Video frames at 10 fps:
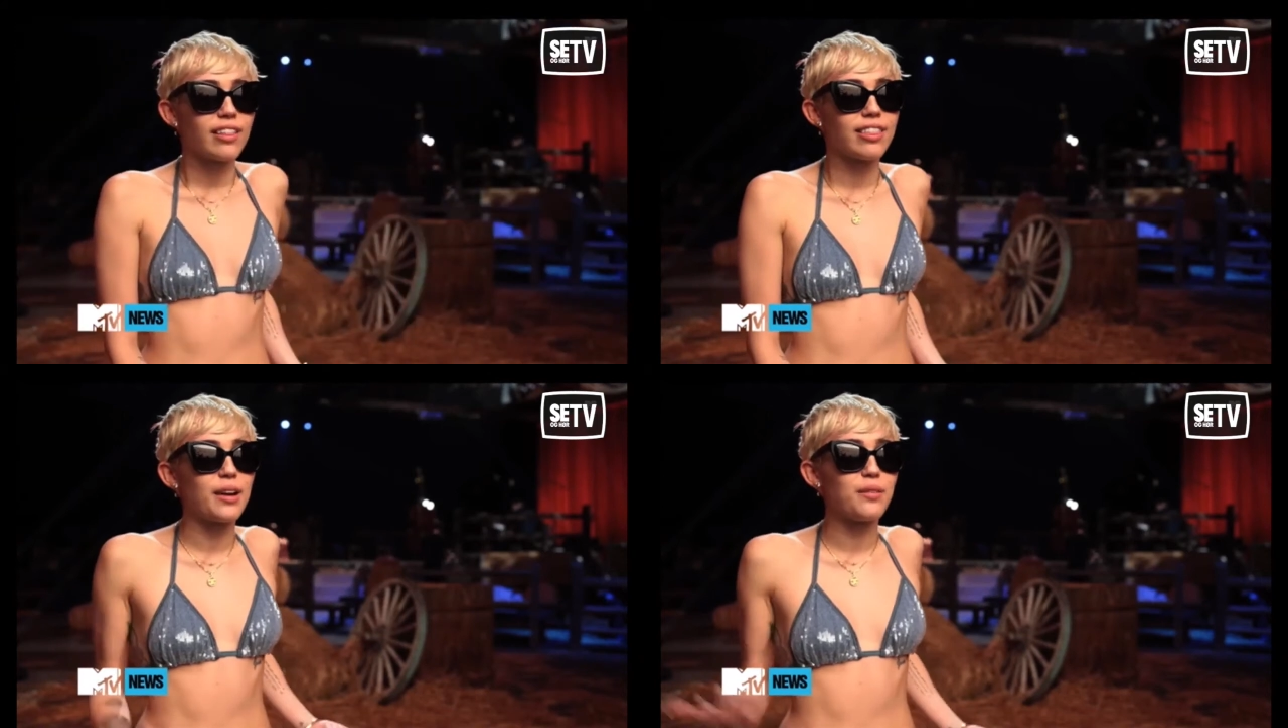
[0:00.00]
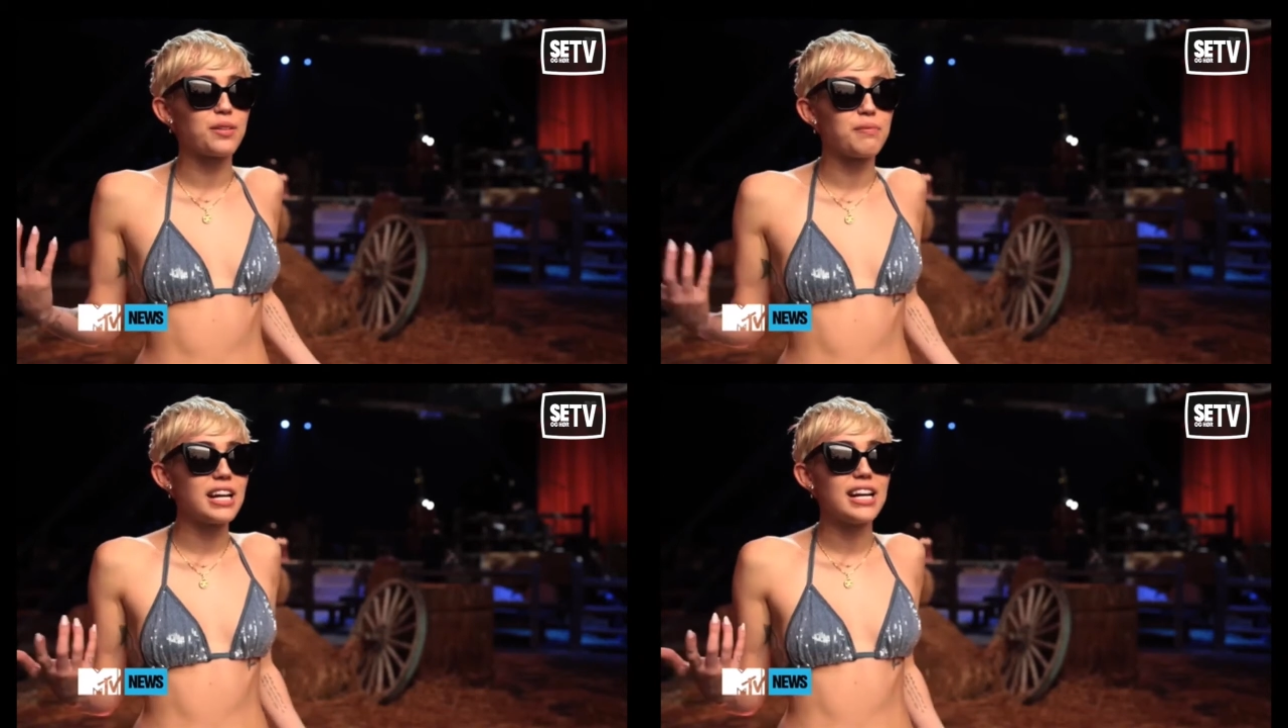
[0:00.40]
thing
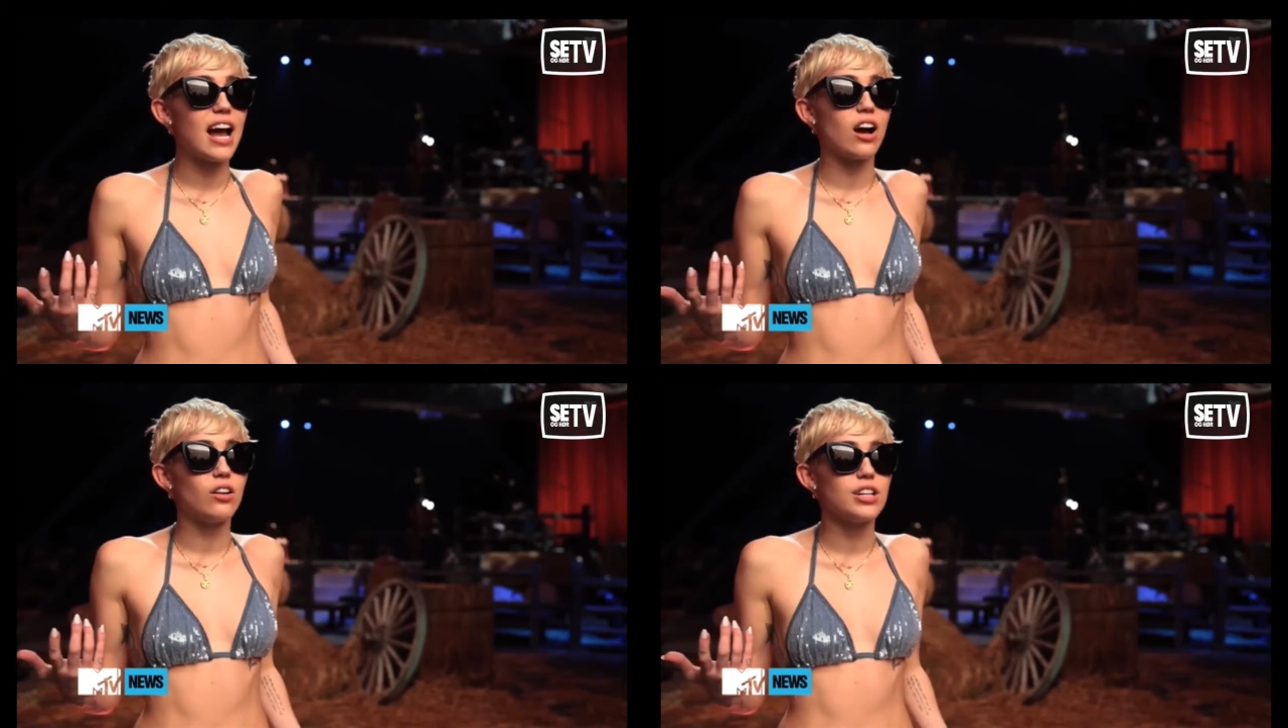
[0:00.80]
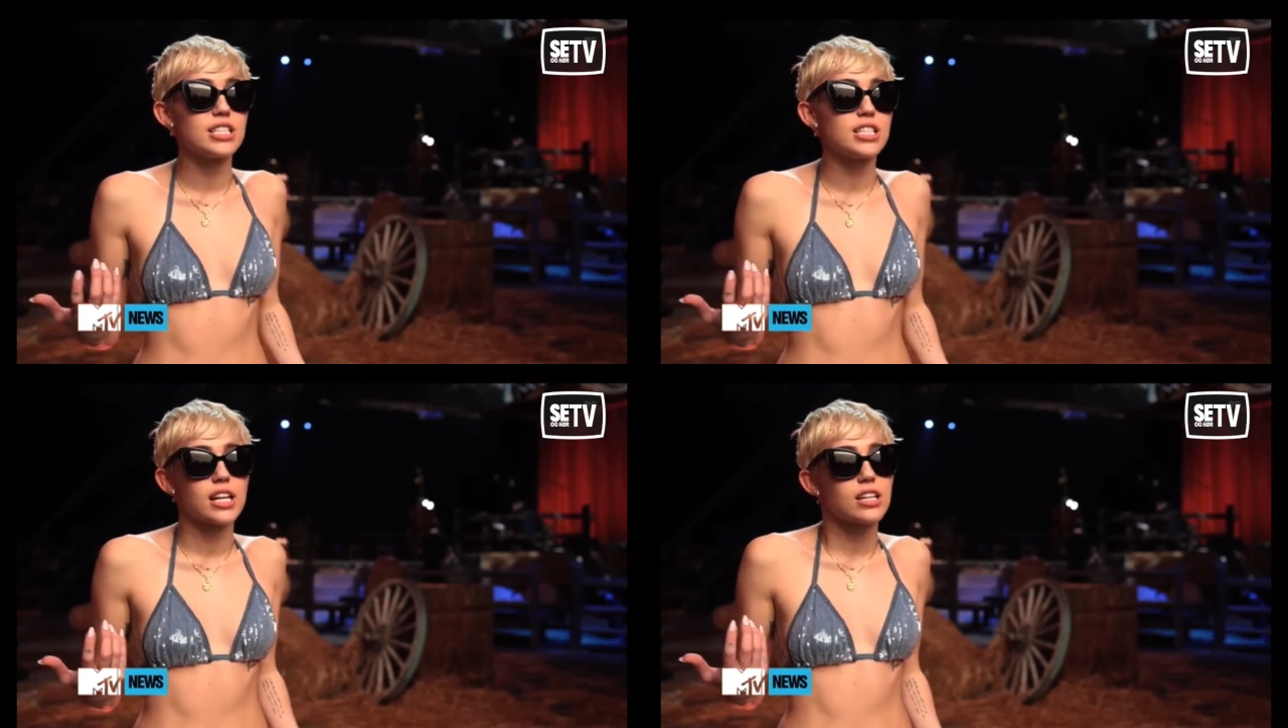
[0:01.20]
with me now
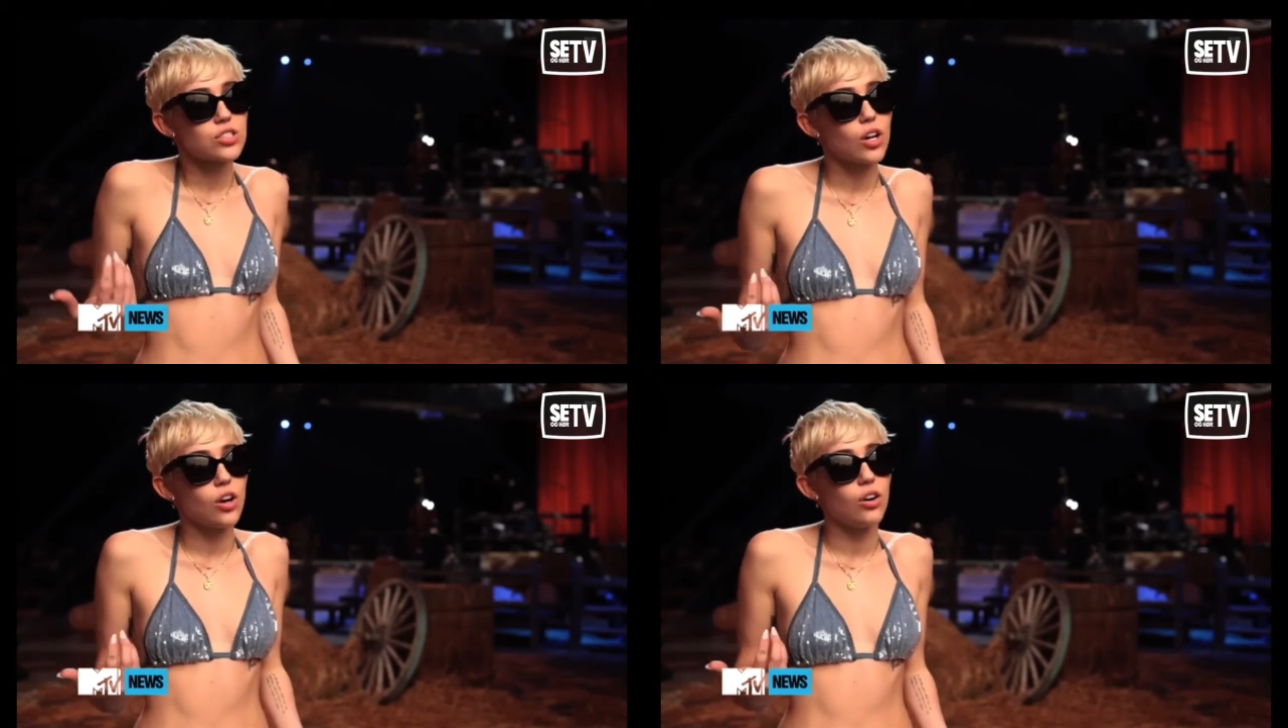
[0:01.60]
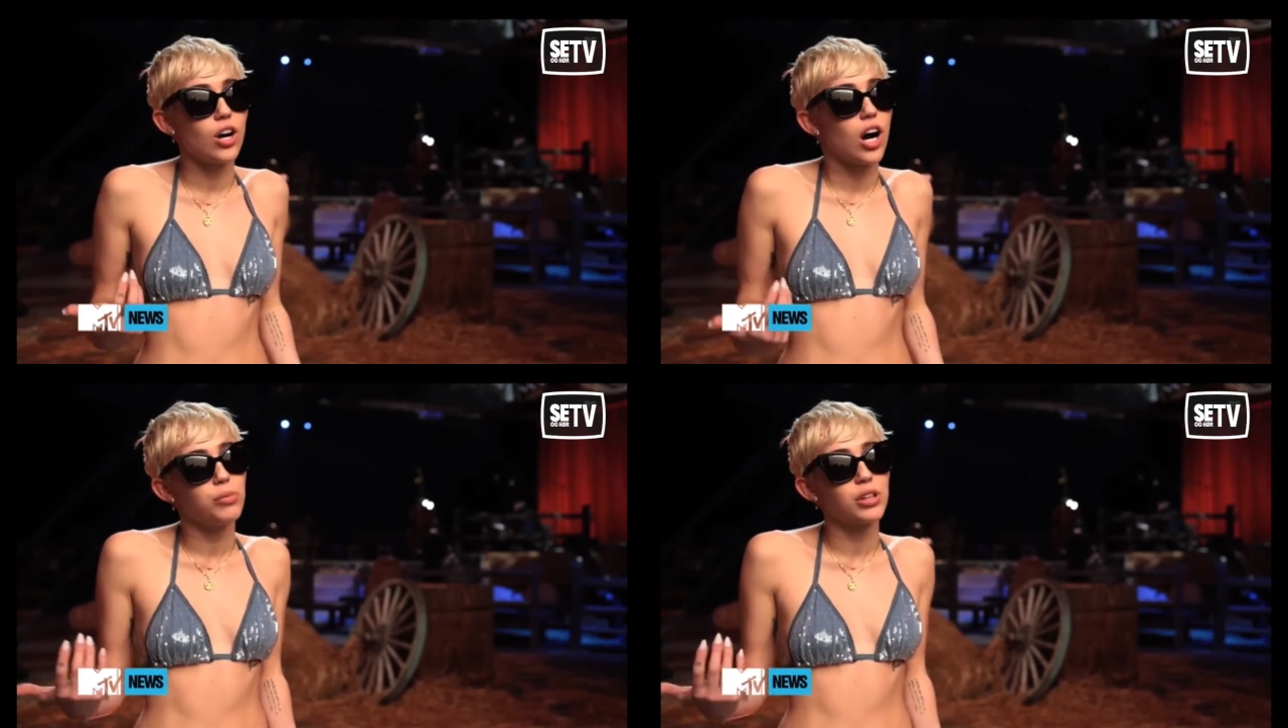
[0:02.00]
is like
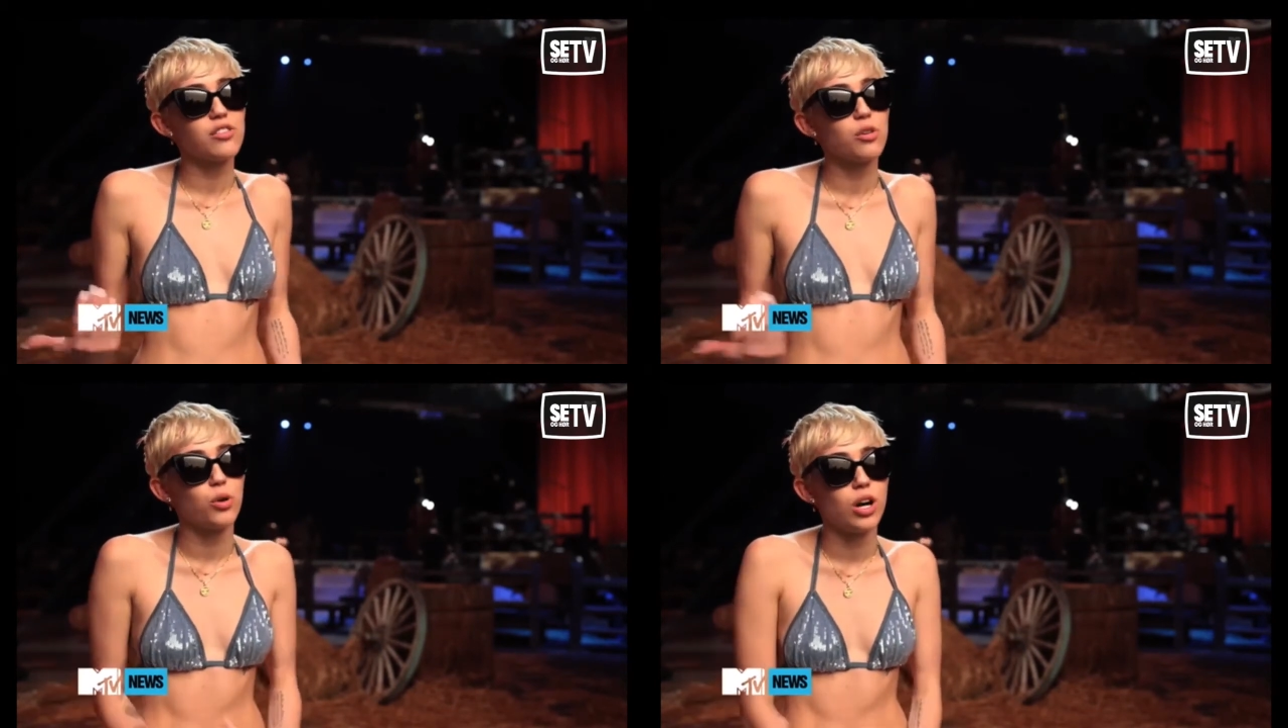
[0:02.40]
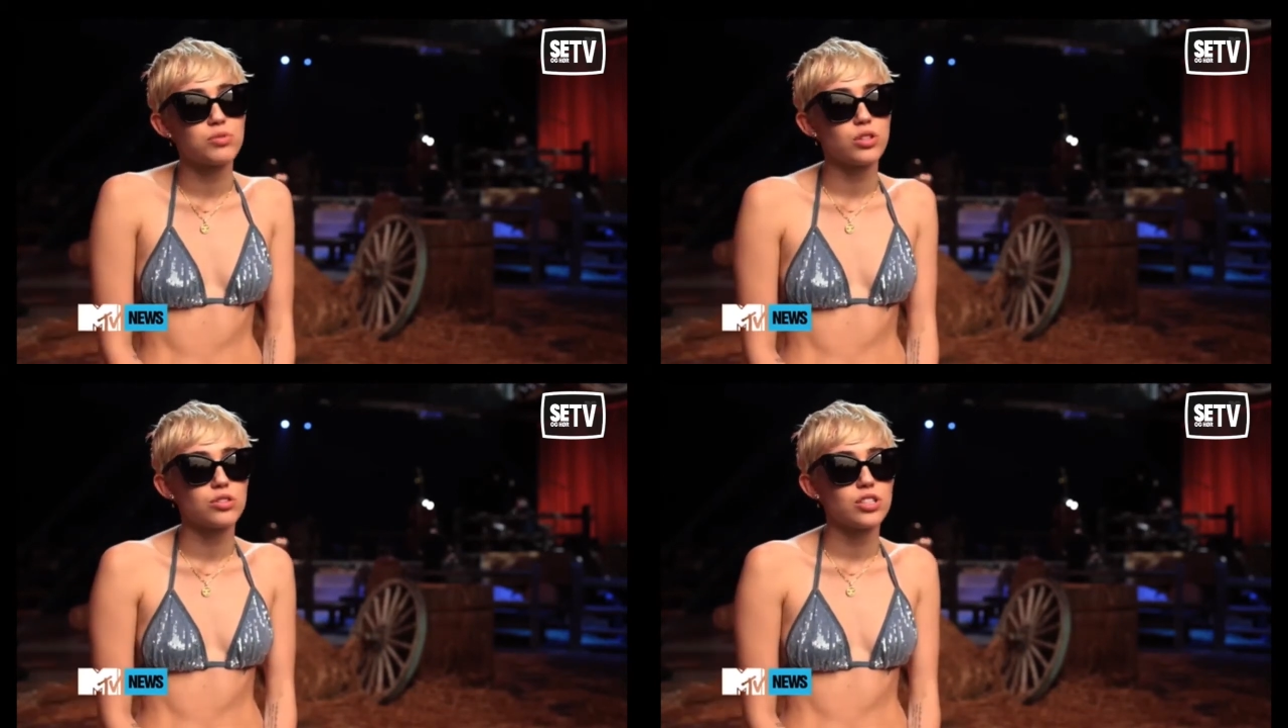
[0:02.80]
so unbelievable.
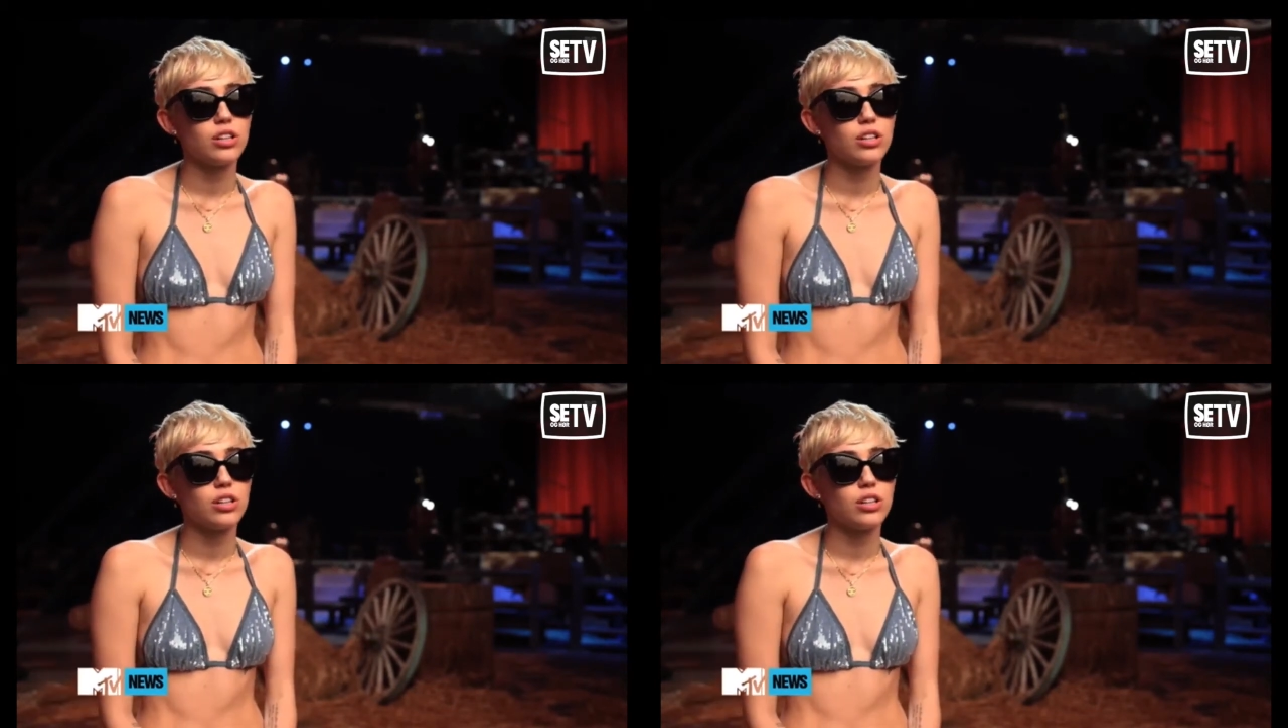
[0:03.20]
I'm so